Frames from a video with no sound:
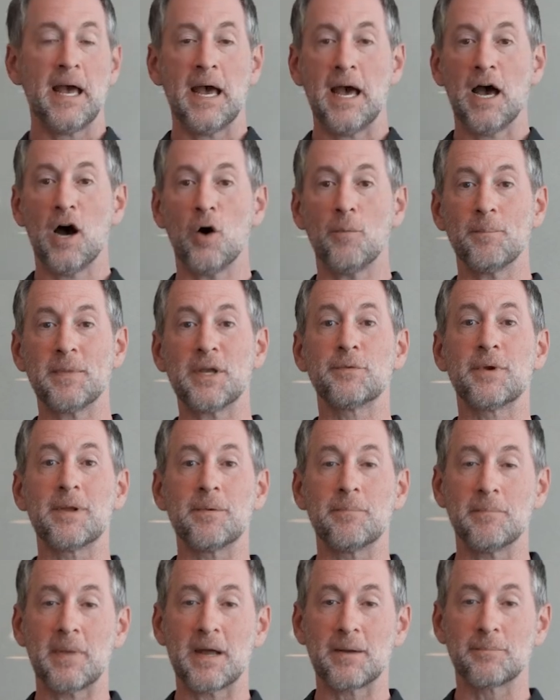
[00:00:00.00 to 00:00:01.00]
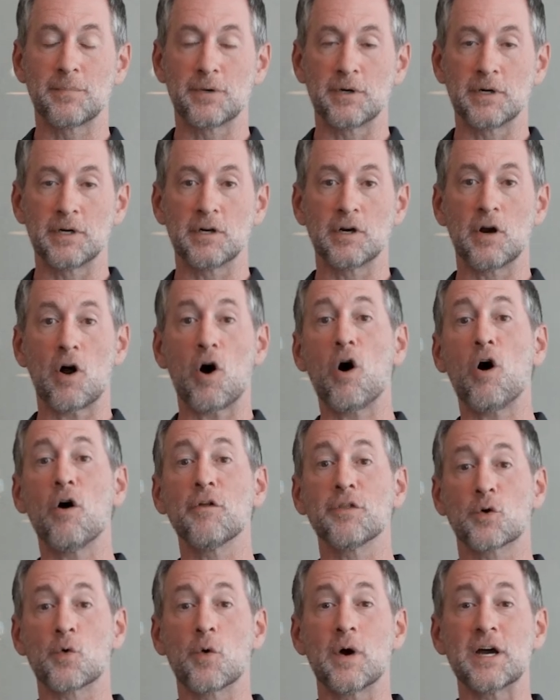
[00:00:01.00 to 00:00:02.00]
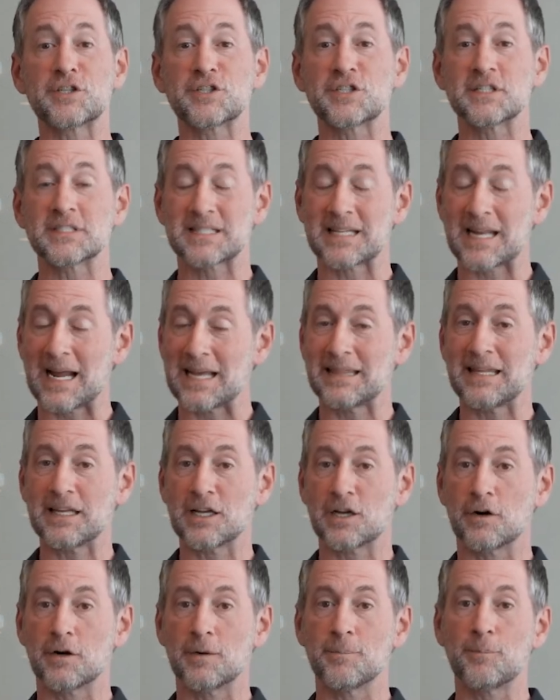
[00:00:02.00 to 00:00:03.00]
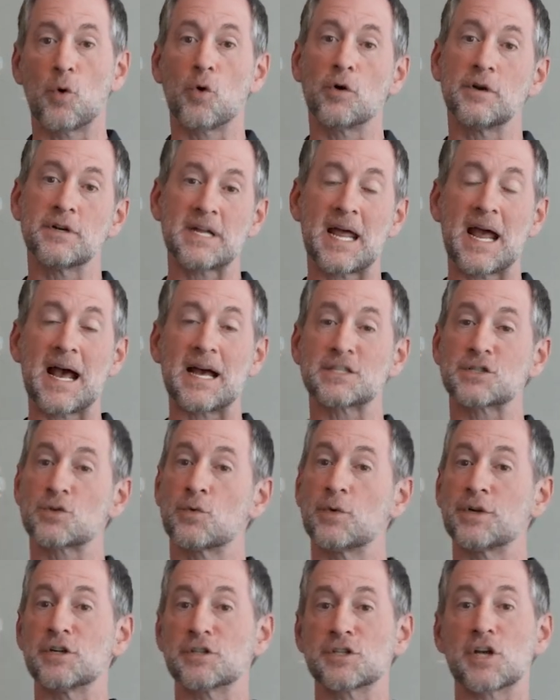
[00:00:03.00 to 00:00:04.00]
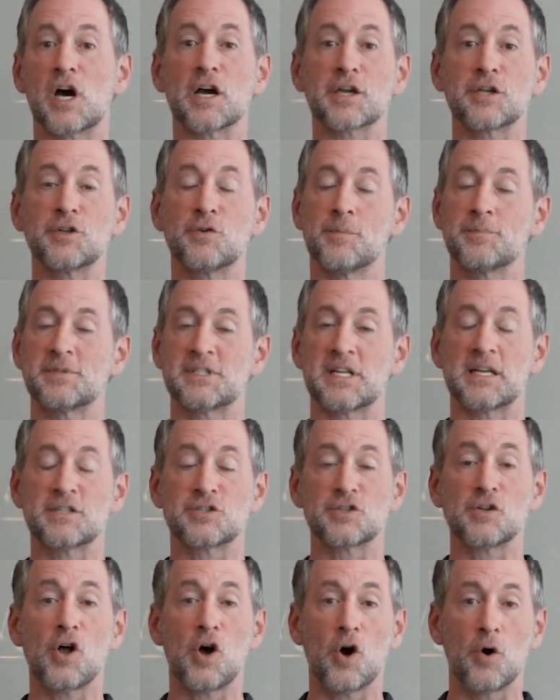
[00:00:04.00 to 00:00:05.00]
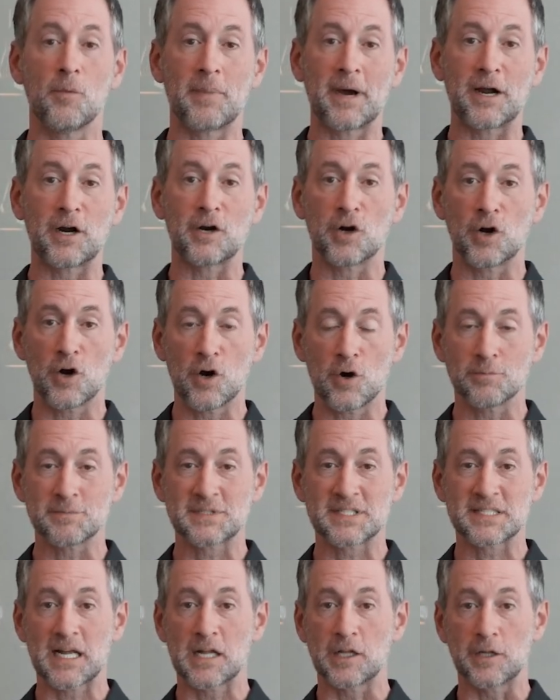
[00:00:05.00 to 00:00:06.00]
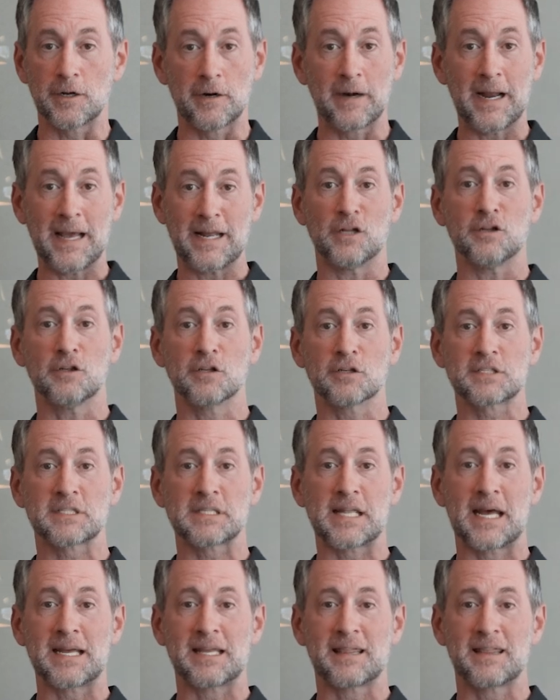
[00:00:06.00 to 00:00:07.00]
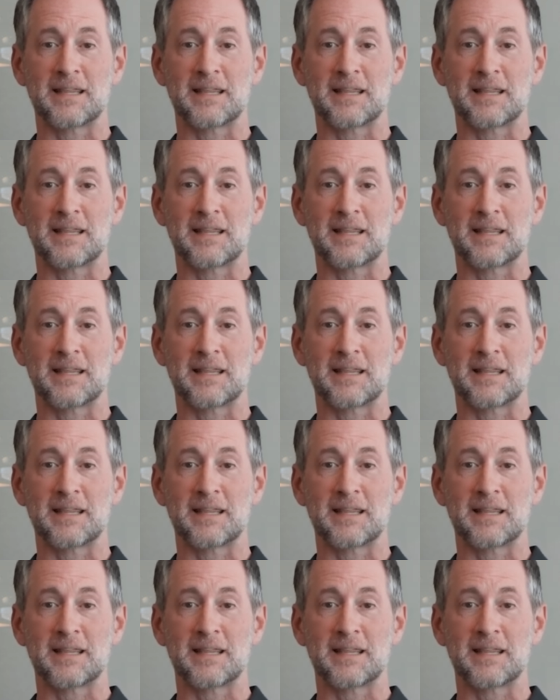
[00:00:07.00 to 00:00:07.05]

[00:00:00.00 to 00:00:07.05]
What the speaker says: help me remember all the questions that I think are important to ask when you're talking to a potential home buyer or a home seller. And it looks like